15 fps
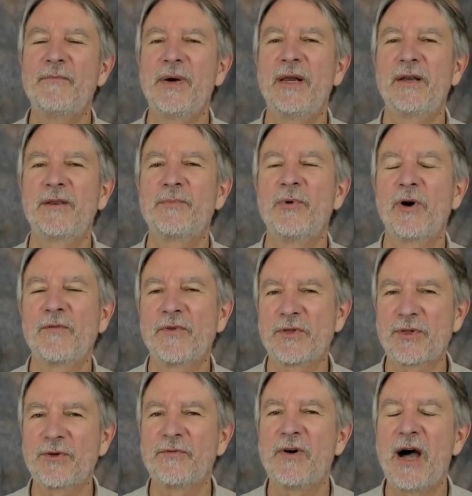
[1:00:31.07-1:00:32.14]
but it's more of a
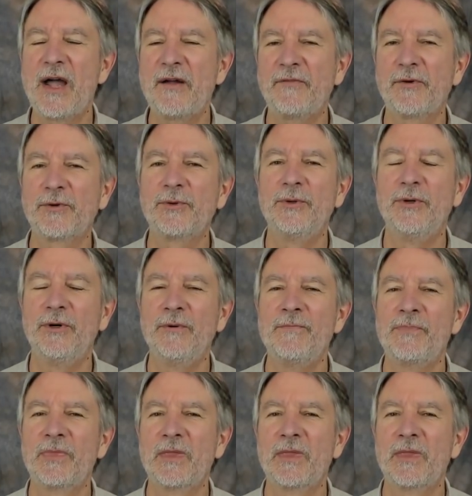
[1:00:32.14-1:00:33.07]
survival tool,